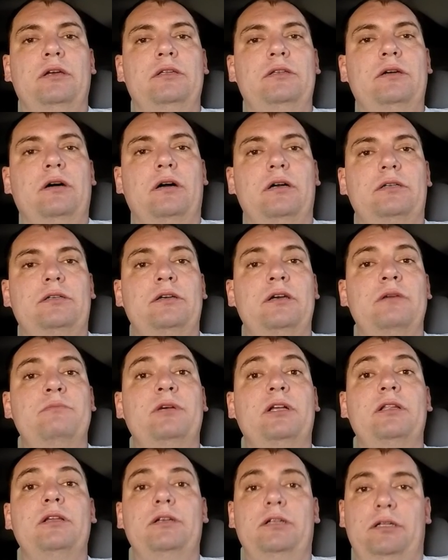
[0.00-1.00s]
talk to him
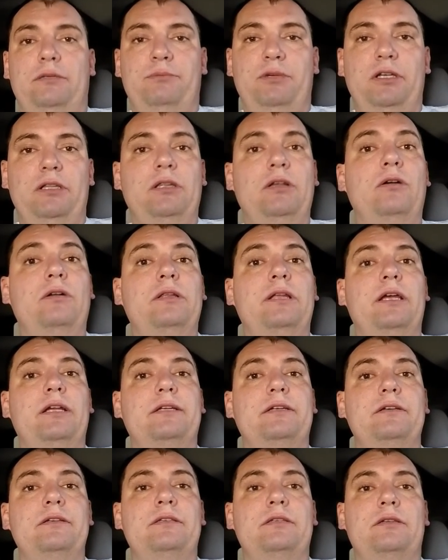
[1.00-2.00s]
a little bit and all
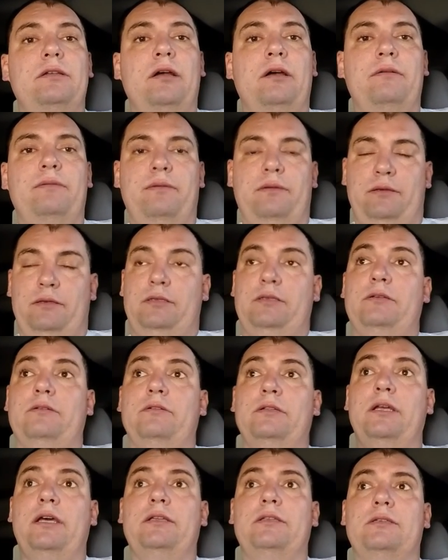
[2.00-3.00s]
that good stuff. So
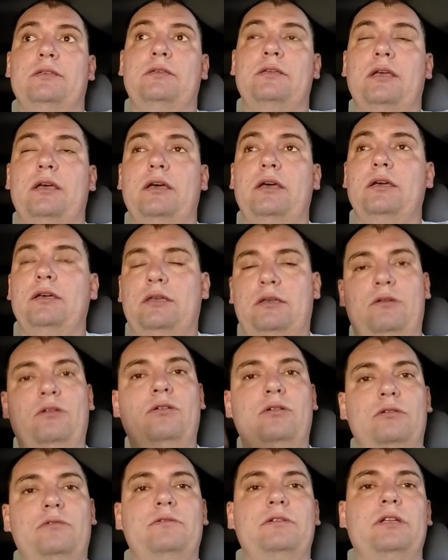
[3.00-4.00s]
let's uh,
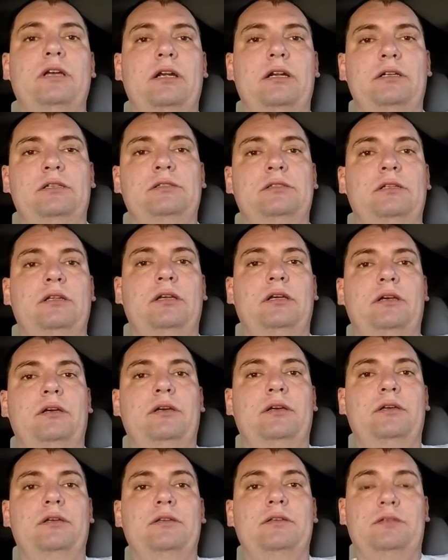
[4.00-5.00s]
go over there and
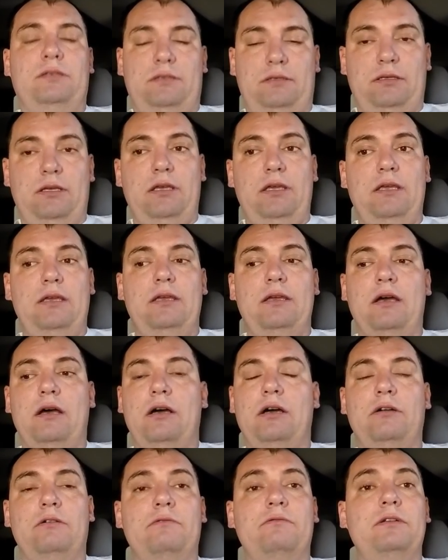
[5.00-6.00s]
see
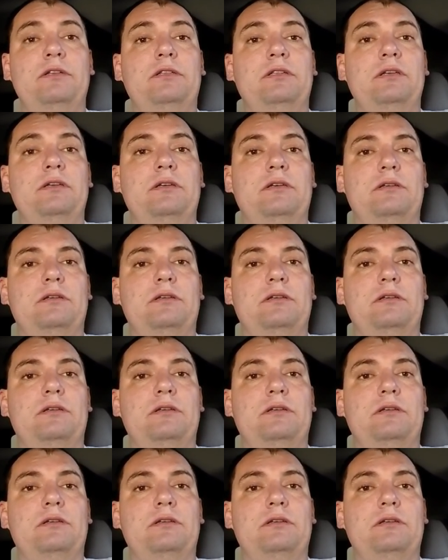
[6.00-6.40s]
how everything